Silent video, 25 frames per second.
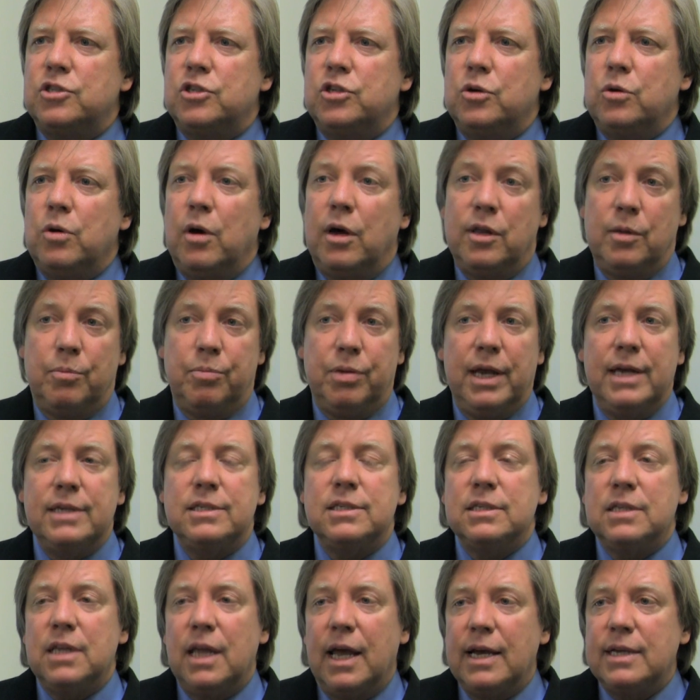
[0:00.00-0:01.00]
to other
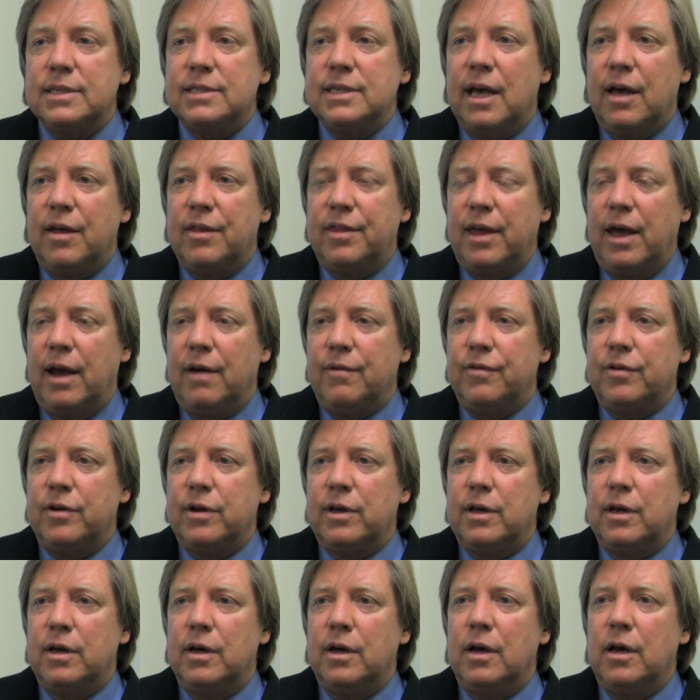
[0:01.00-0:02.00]
places like South
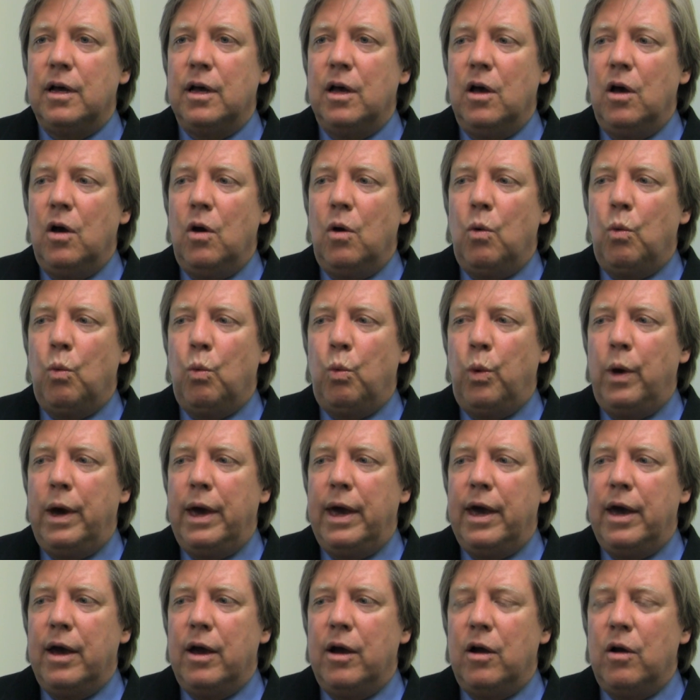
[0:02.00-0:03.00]
Africa,
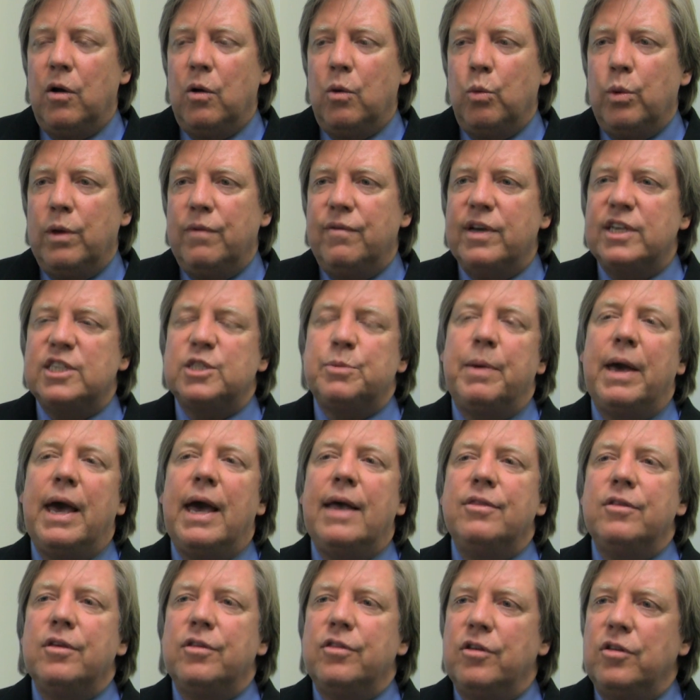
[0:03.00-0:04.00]
where we've
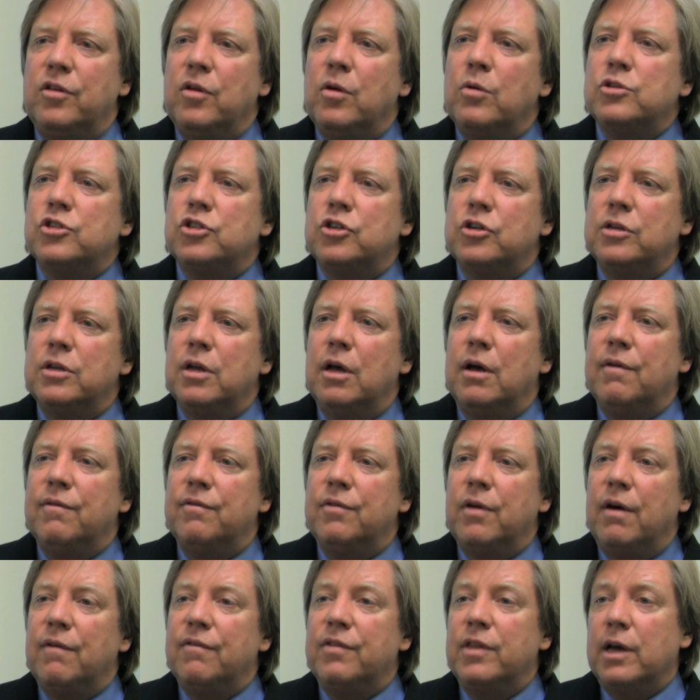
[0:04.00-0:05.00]
expanded the notion of,
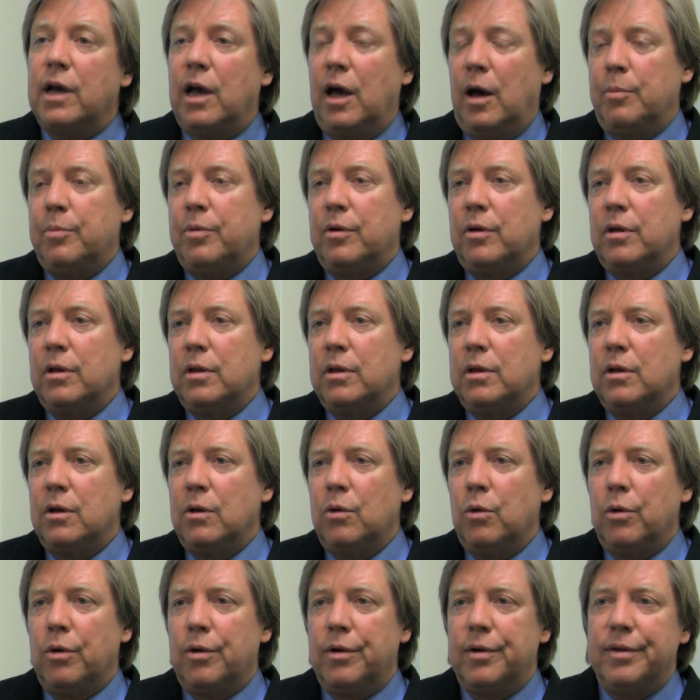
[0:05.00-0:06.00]
of the couple,
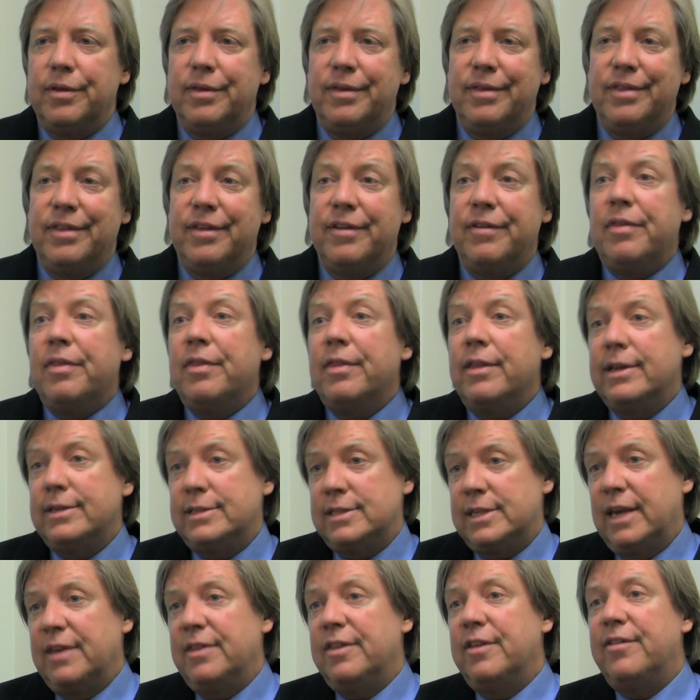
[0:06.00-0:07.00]
or the, let's
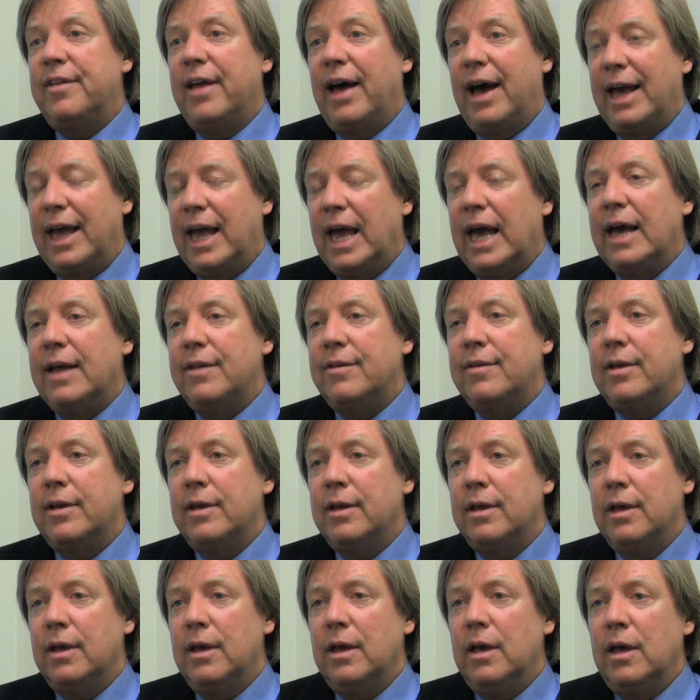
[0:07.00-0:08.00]
say the dyad.
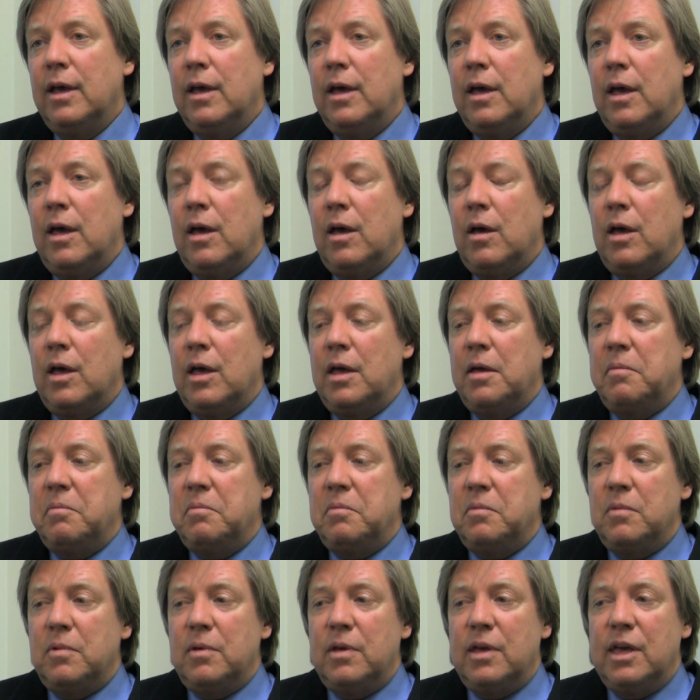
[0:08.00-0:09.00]

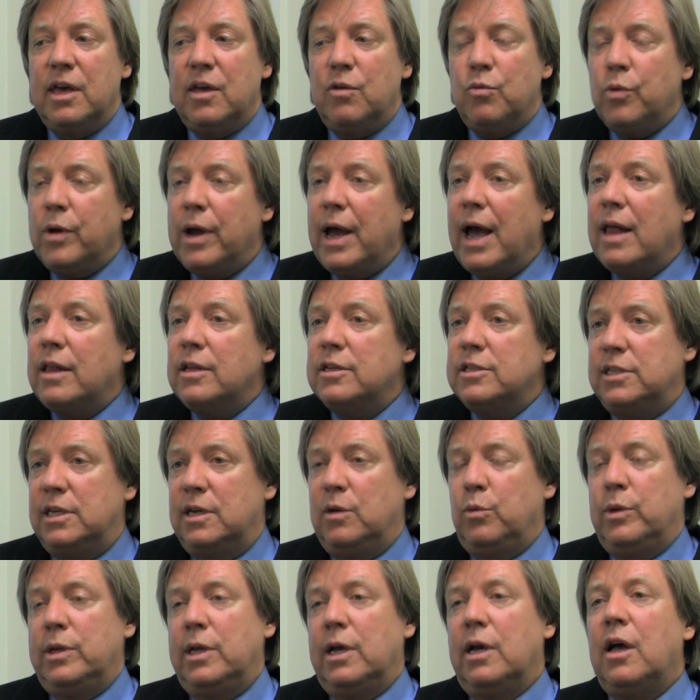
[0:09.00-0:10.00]
In reality,
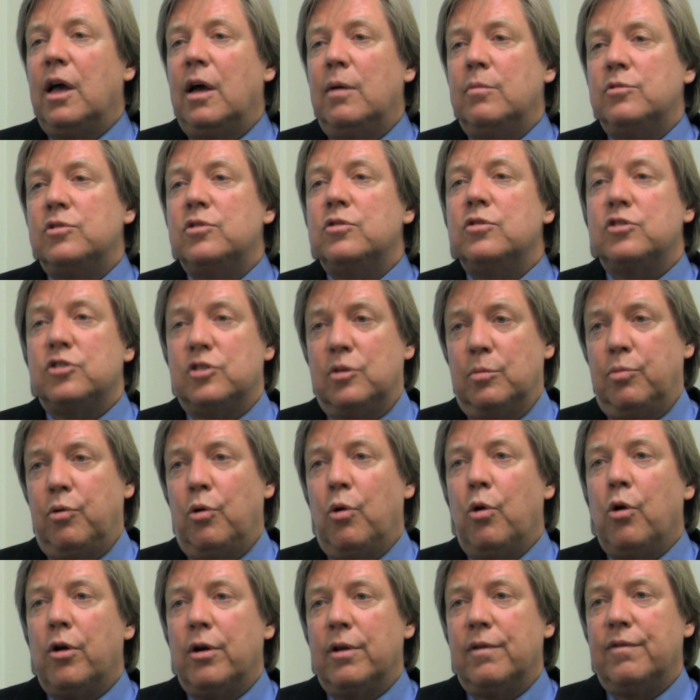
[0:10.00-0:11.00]
when it comes to
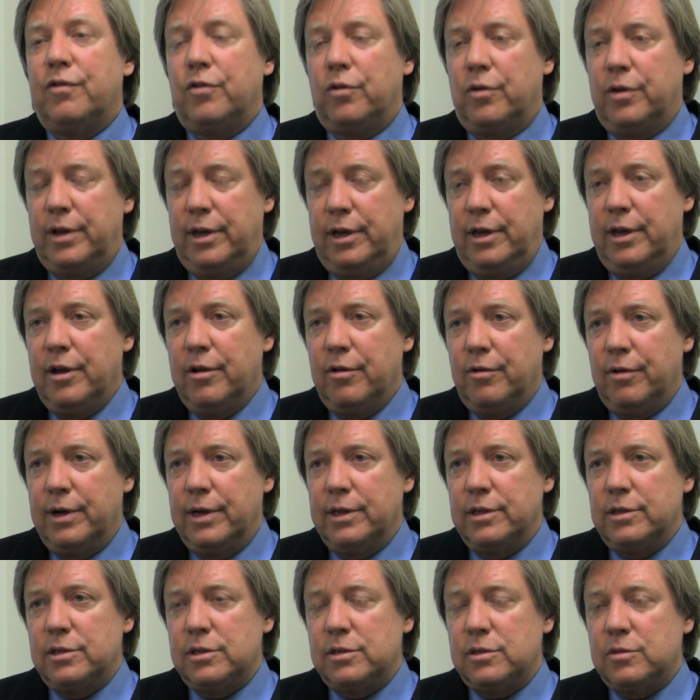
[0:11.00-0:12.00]
support for
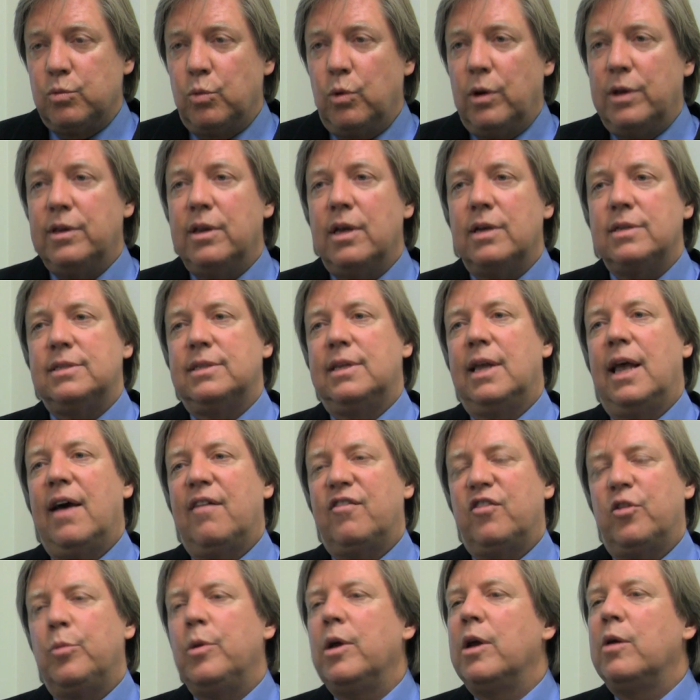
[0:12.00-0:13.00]
adherence, one doesn't have
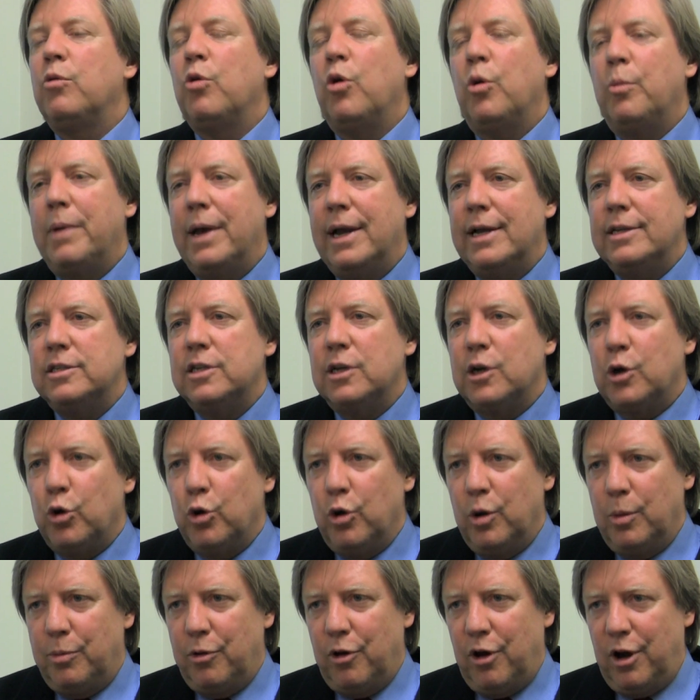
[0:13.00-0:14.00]
to be a romantic
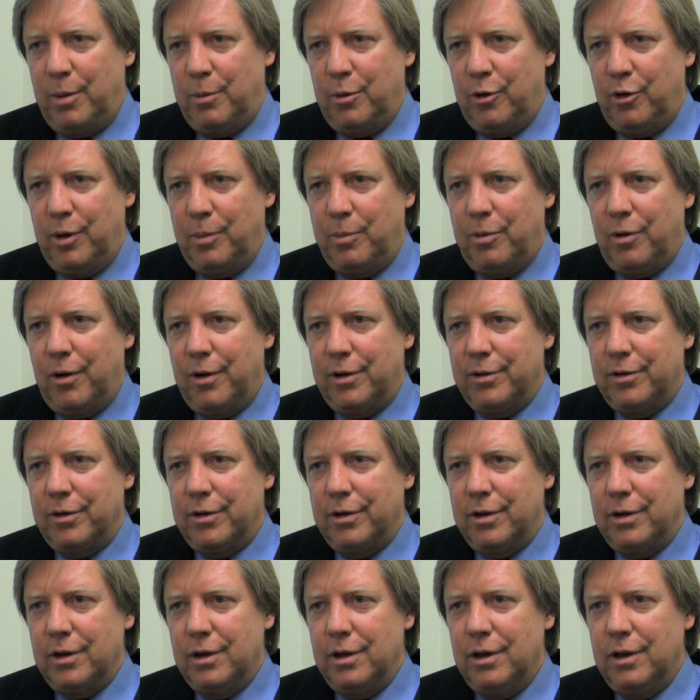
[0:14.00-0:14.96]
or a primary partner.